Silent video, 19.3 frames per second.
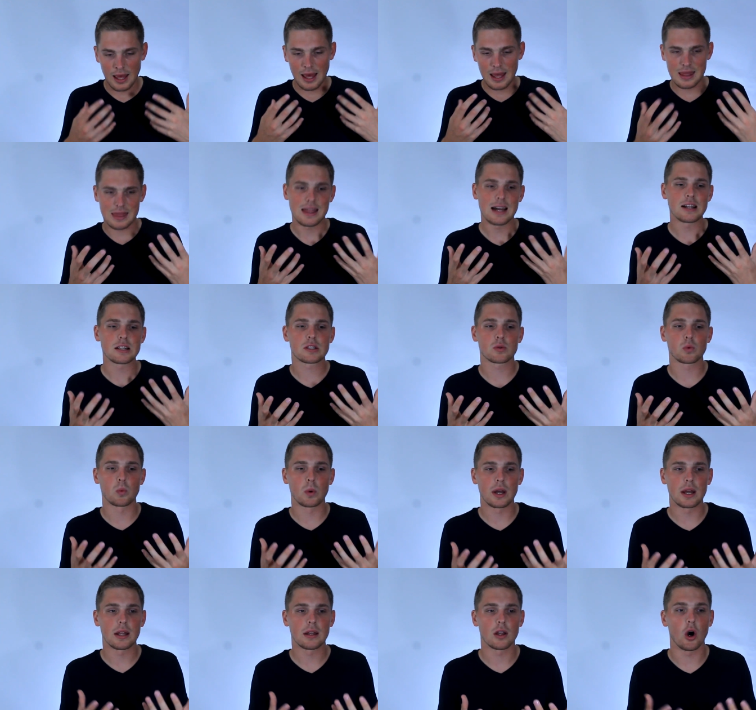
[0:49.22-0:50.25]
And that's
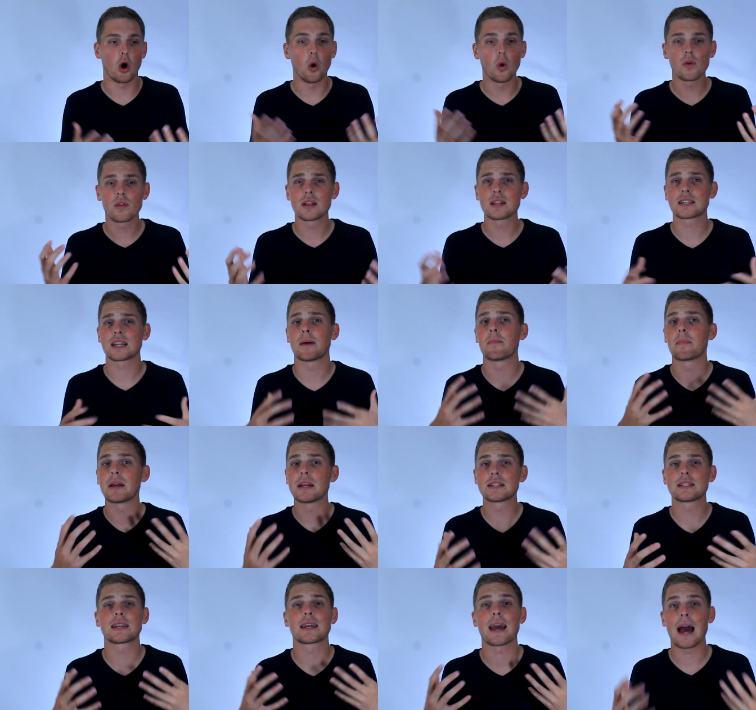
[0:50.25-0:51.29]
when all these
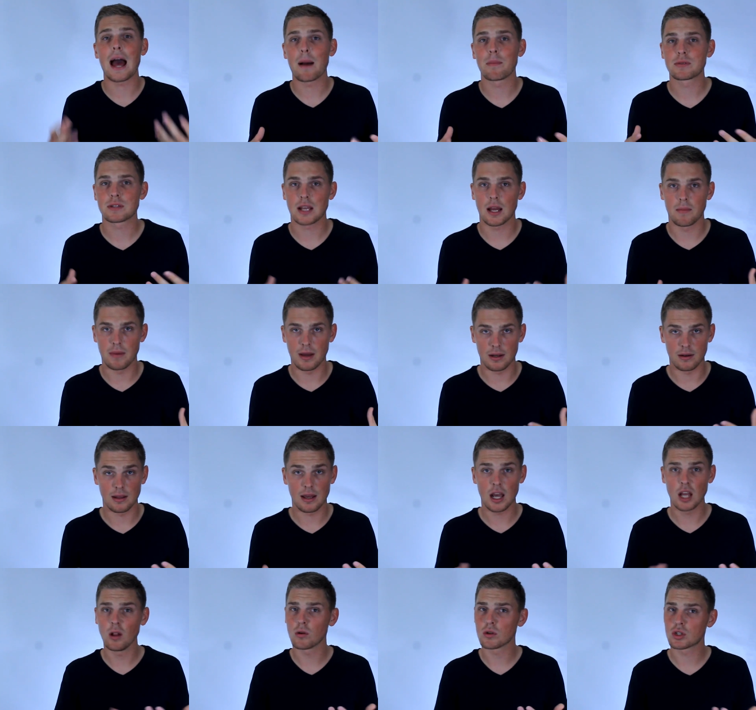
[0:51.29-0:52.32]
amazing apps come in.
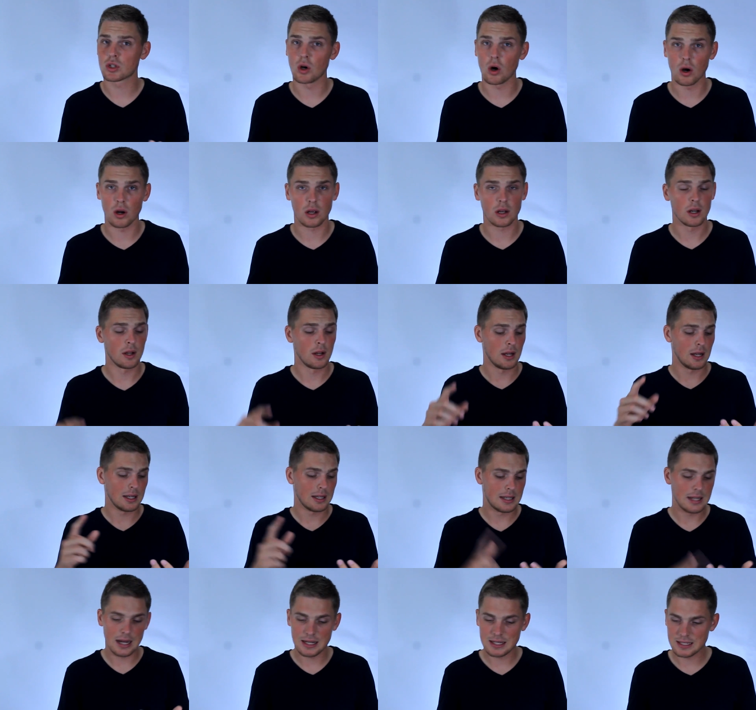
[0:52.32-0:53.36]
HelloTalk,
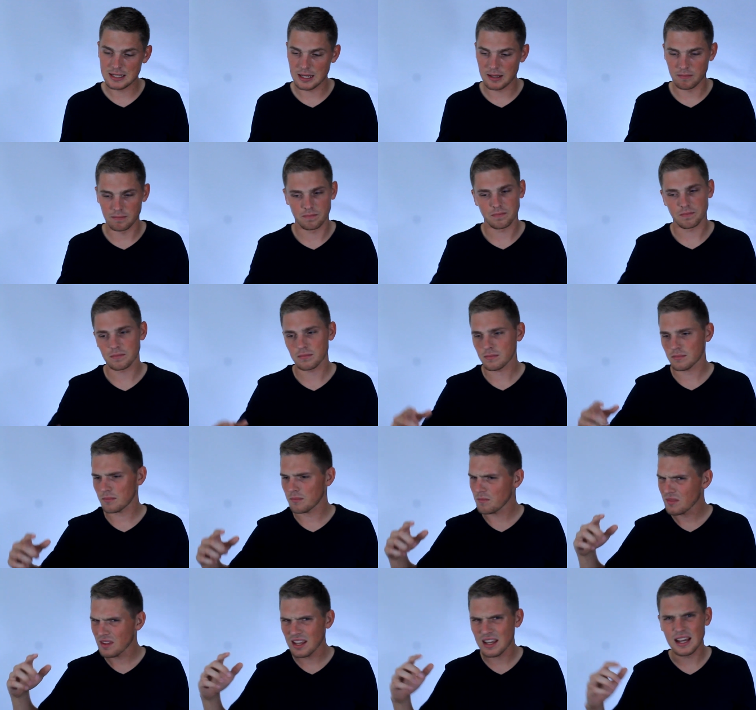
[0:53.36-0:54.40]
Tandem,
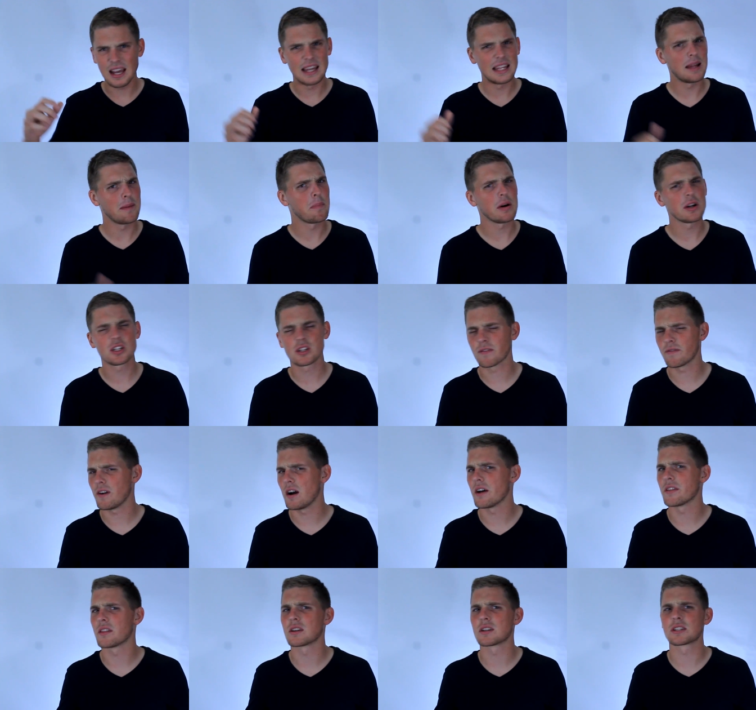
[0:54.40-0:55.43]
and a bunch of
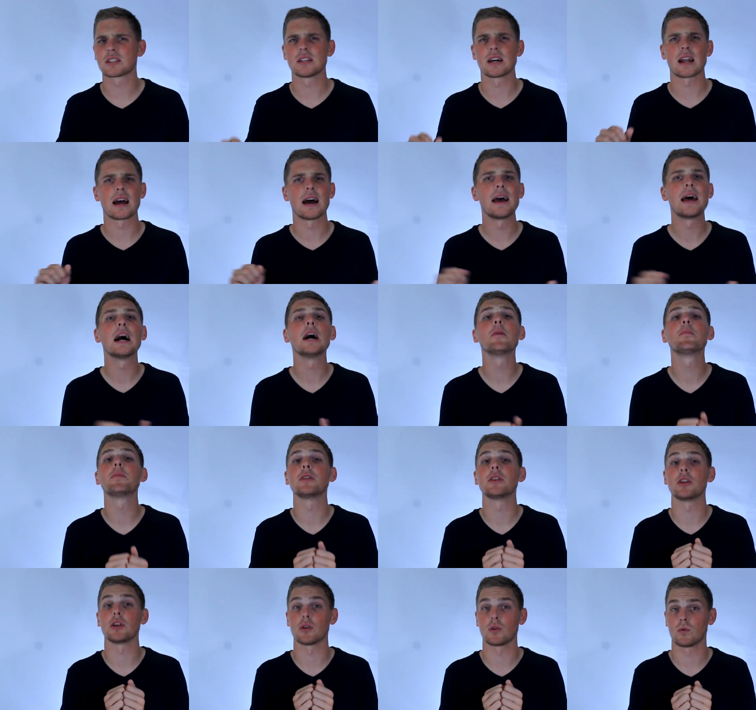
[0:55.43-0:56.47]
others that are
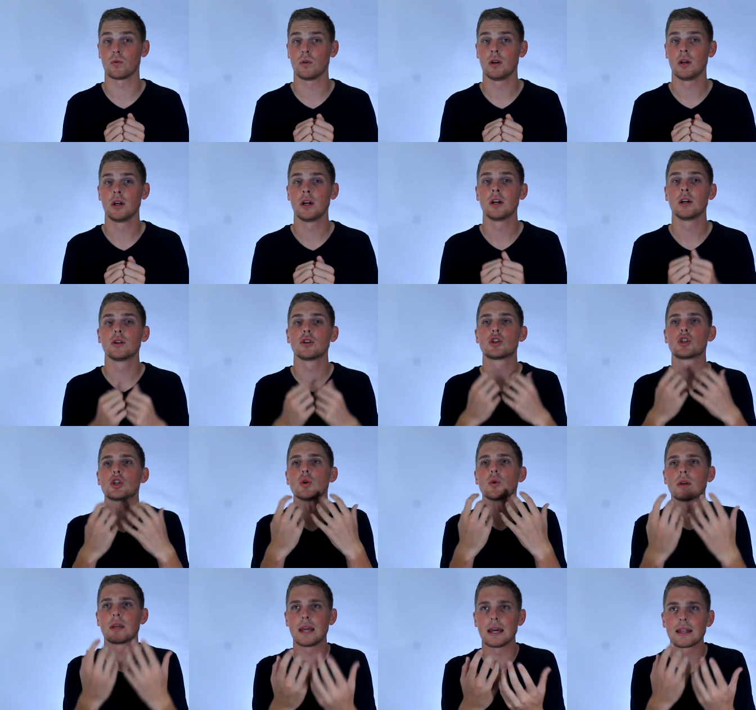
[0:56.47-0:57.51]
helping you
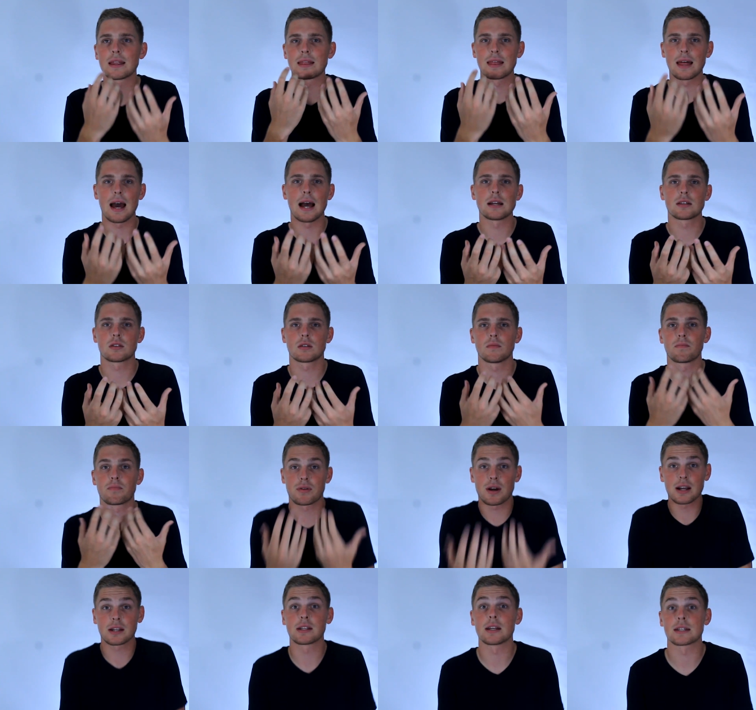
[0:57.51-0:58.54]
to get that
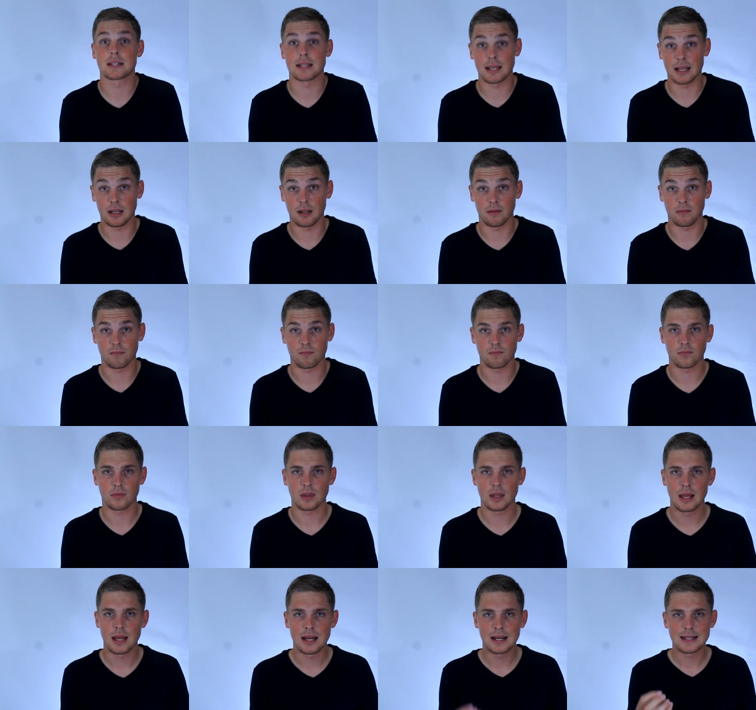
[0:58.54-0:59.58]
practice in.
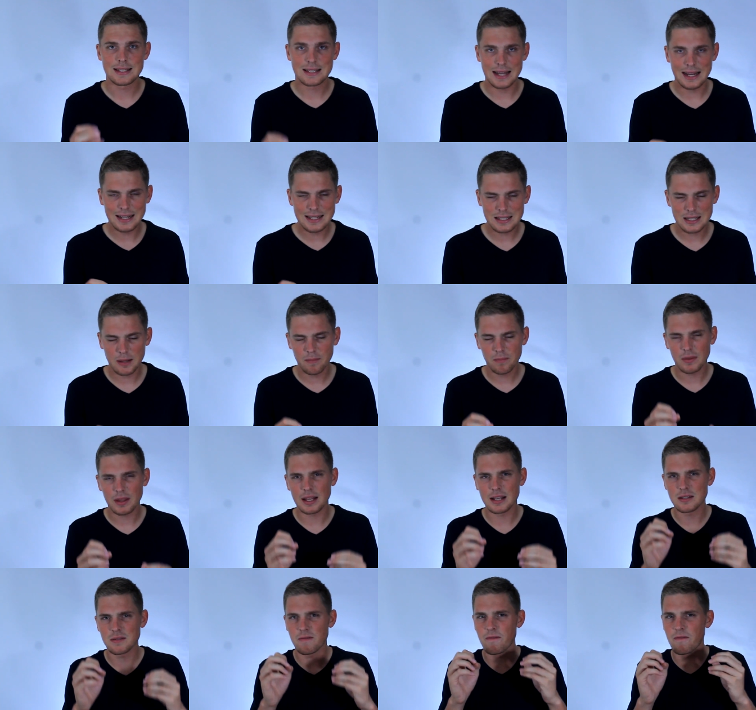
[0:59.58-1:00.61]
Tandem
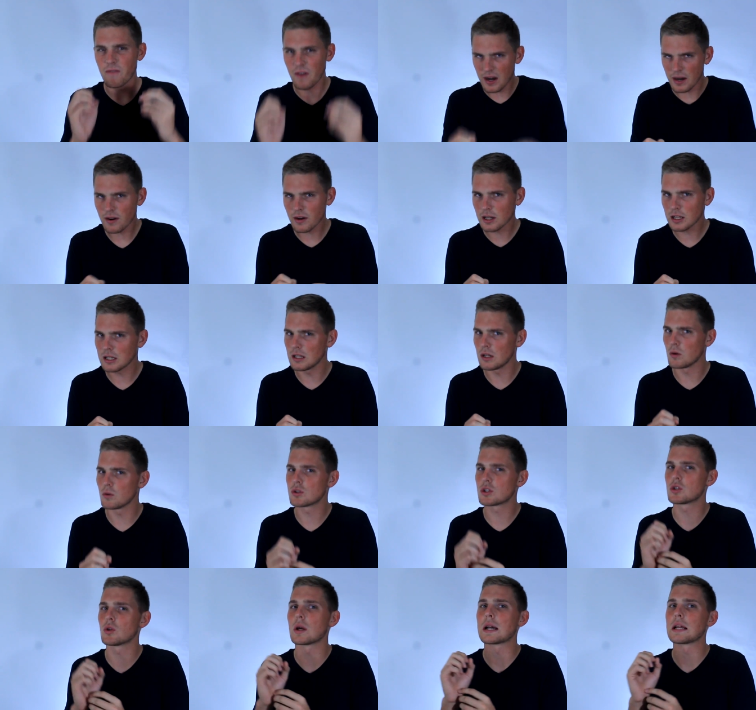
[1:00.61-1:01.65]
is very
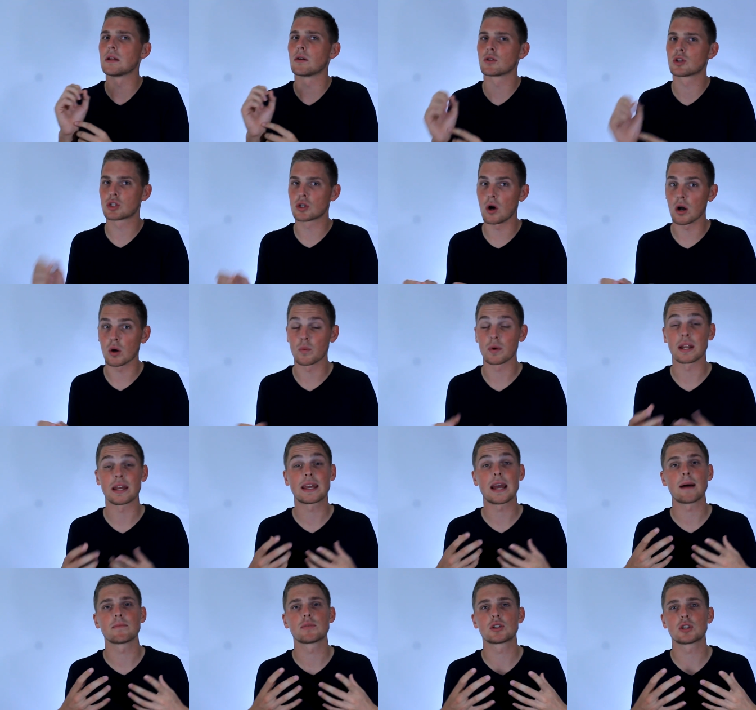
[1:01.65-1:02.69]
close to HelloTalk when it
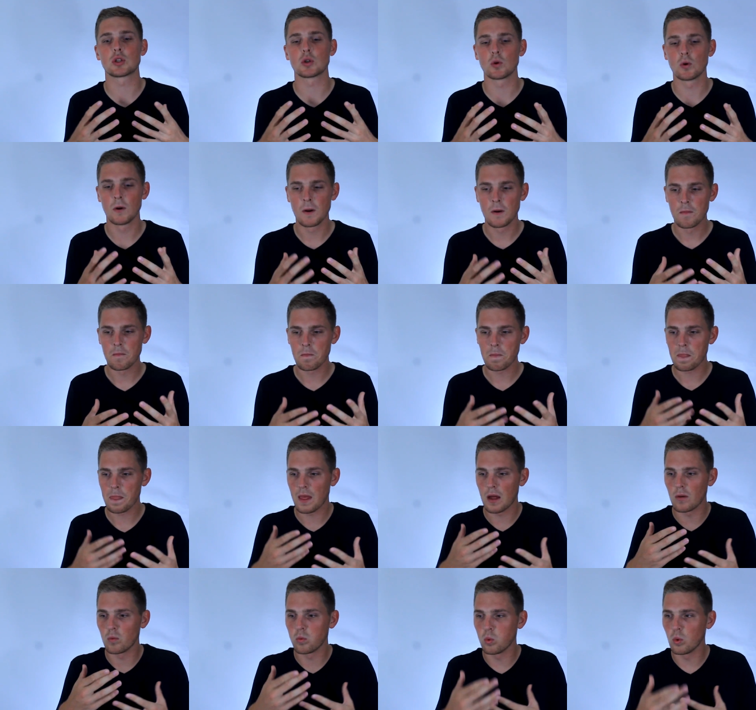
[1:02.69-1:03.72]
comes to
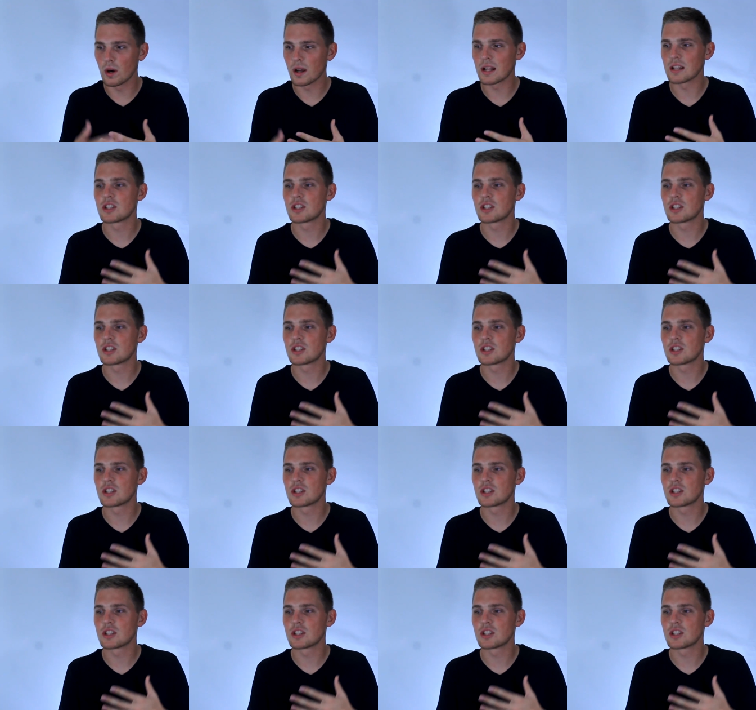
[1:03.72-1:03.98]
what